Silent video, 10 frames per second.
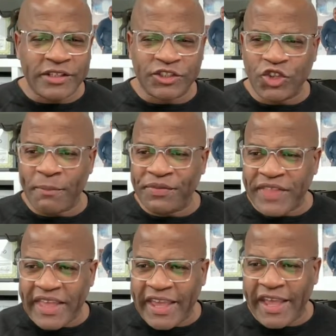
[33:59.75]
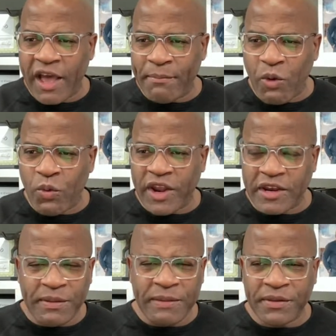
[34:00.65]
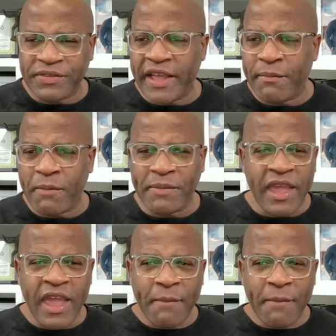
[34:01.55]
to stop thinking about what other people think about me.